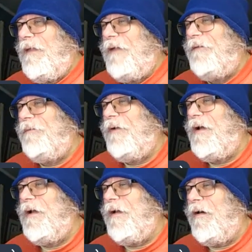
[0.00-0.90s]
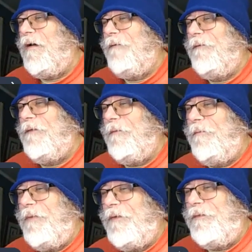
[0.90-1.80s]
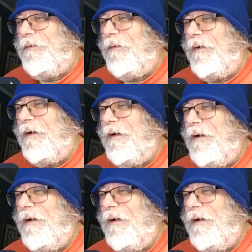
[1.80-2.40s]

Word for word: that's probably all from the bookstore.